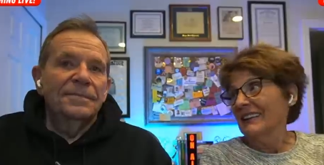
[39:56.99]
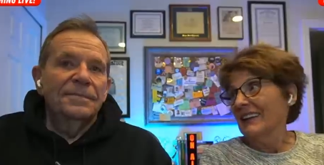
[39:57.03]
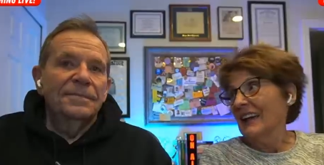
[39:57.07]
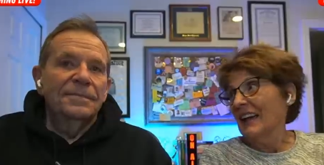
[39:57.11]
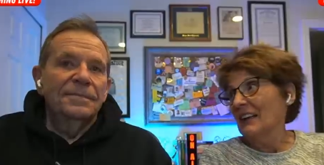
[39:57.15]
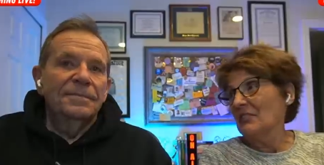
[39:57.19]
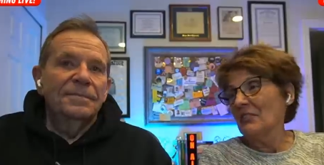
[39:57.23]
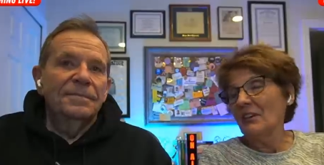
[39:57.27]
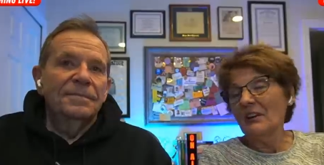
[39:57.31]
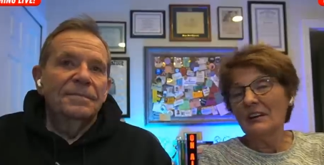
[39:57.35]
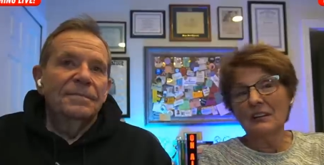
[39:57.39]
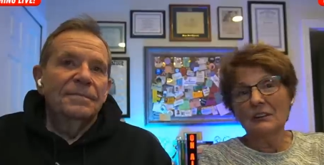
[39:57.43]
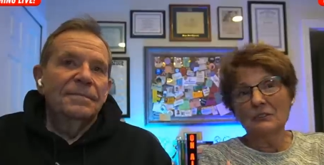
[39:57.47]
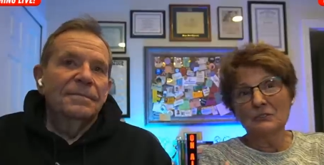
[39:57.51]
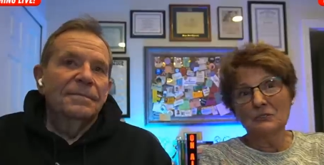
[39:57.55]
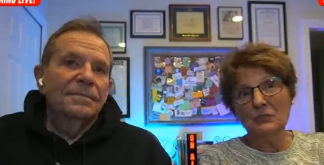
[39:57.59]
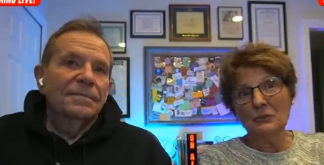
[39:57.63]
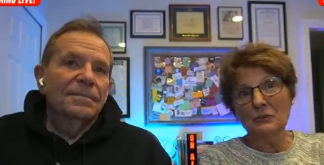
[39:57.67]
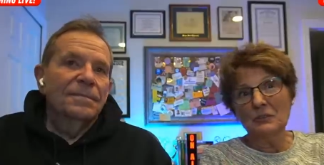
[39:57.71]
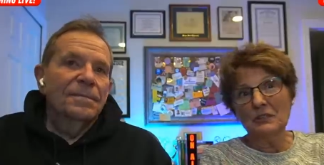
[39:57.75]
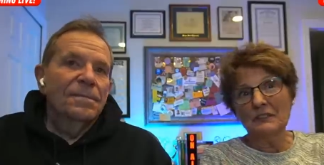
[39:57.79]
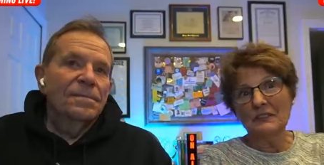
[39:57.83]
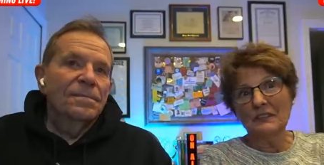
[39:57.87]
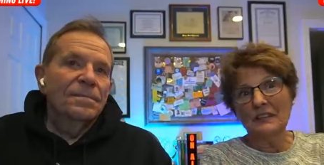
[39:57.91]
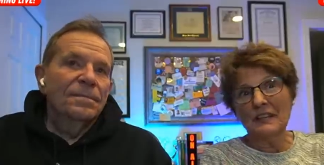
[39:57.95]
Speaker 1: I thought I'll do
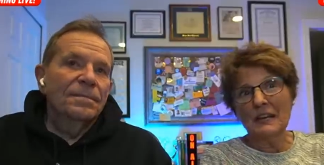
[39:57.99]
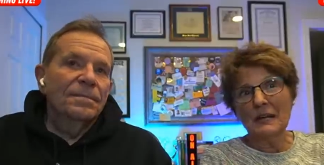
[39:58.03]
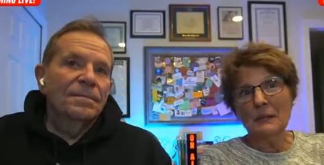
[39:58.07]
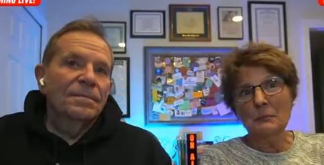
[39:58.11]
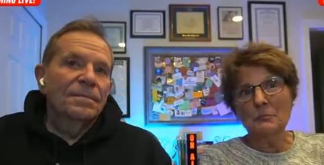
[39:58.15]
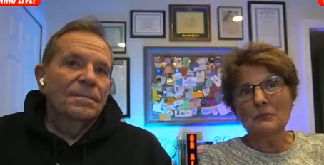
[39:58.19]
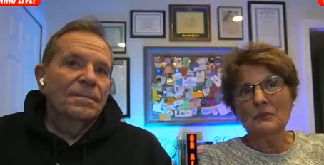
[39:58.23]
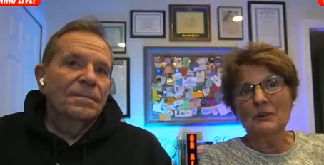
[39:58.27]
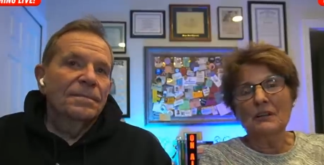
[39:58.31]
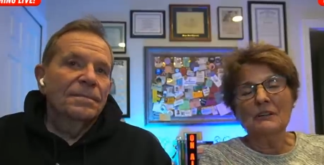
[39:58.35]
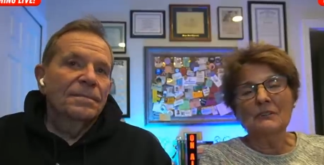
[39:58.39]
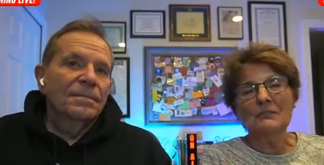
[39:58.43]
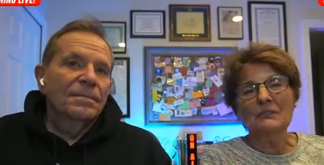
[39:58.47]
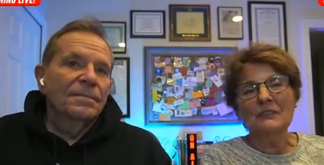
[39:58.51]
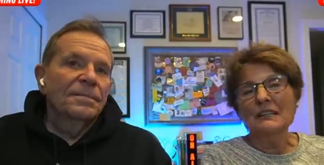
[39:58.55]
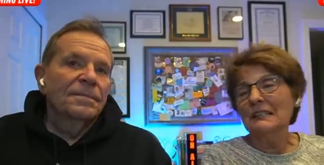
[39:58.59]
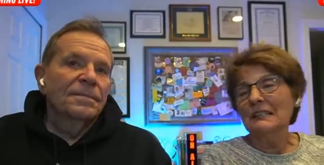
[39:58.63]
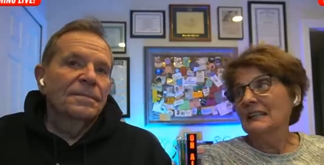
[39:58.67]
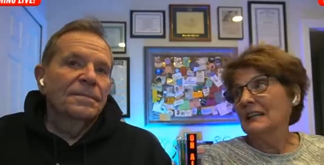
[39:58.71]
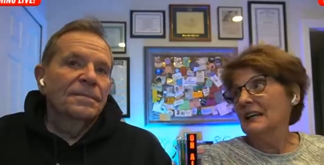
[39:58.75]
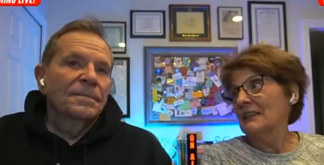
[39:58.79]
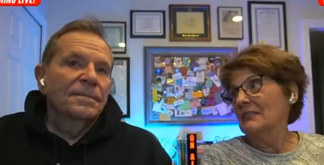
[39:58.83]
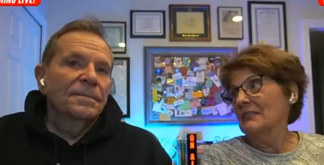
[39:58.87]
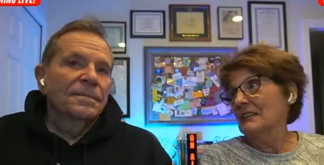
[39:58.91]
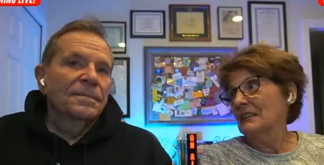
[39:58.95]
it at the campground,
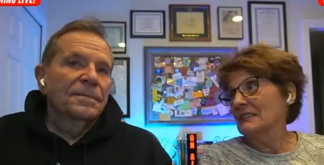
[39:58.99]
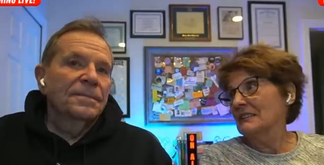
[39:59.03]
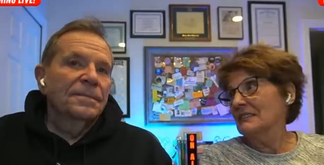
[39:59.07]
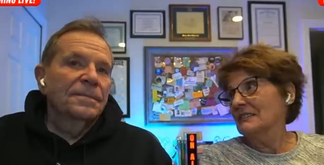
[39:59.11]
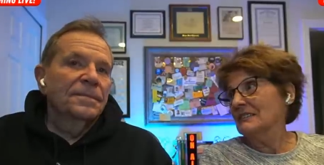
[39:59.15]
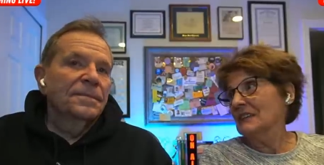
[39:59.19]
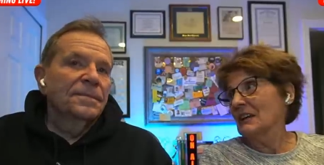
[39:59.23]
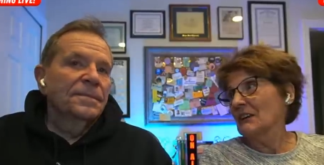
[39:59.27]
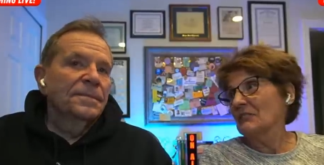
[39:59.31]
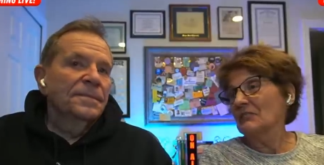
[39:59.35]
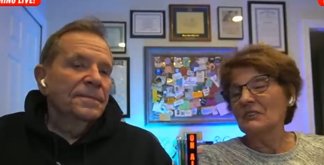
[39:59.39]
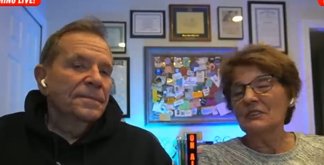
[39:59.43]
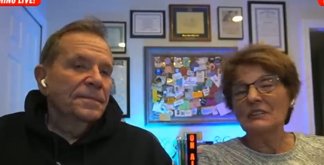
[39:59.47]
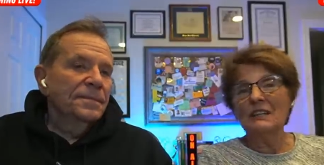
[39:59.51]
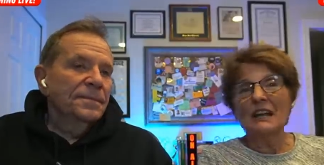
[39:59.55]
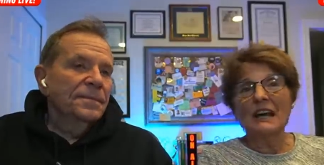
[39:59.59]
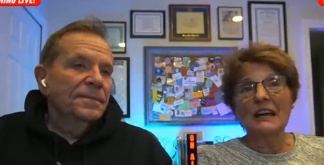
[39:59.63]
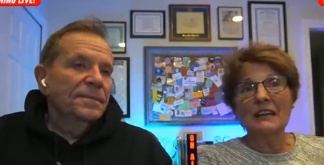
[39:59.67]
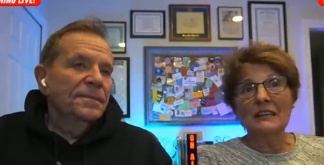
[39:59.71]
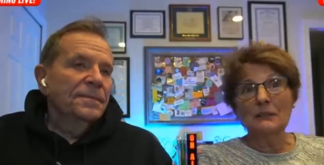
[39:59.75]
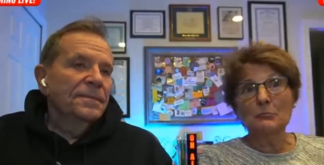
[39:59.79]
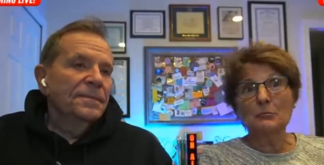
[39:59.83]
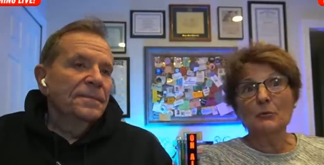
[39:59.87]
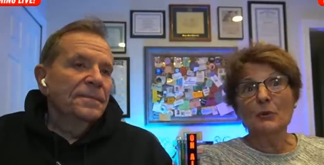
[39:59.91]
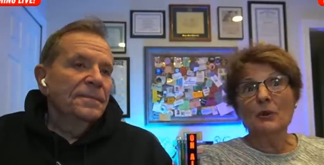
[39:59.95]
and then discovered I
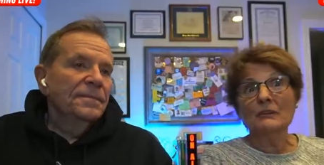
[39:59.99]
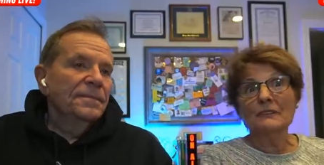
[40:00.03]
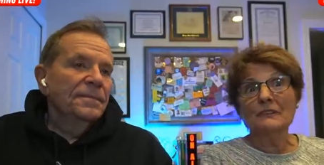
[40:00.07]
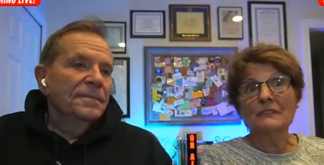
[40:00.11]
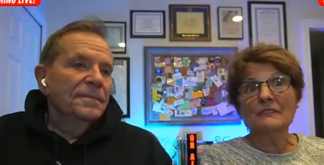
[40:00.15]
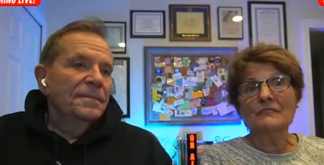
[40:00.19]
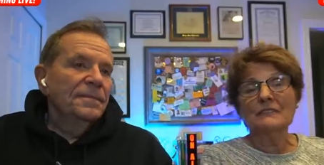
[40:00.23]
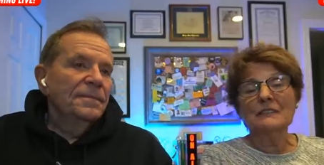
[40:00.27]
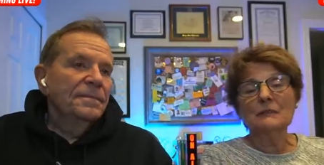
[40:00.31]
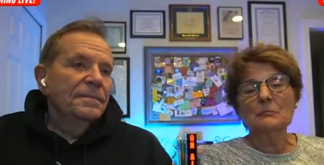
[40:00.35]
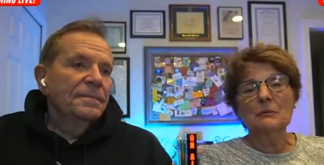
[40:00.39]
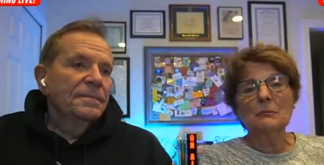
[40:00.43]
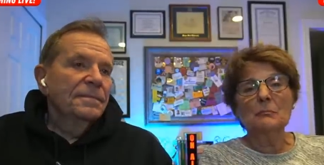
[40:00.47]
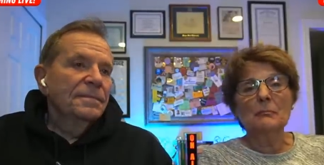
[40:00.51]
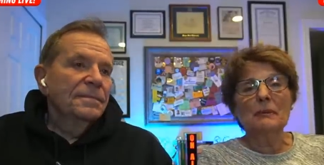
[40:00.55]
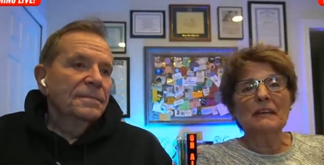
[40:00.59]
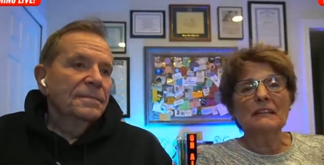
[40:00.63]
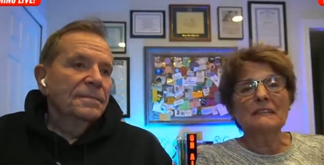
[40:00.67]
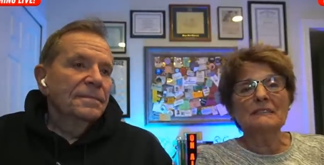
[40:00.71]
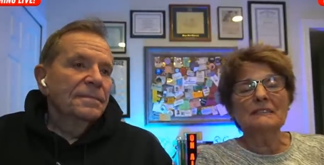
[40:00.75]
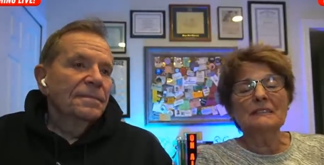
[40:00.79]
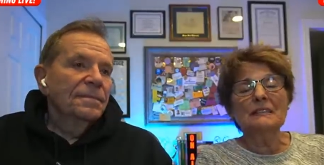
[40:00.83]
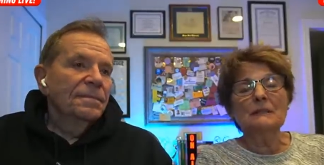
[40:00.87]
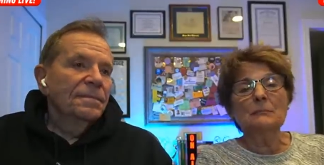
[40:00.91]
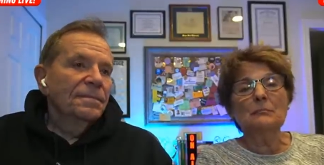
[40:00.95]
had brought the sleeping
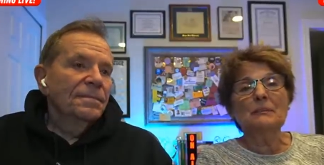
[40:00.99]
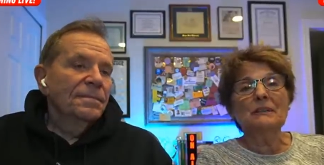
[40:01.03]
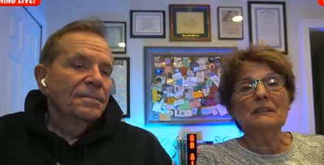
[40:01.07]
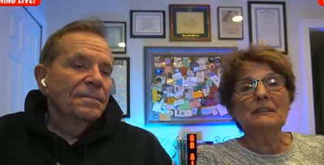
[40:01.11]
bags in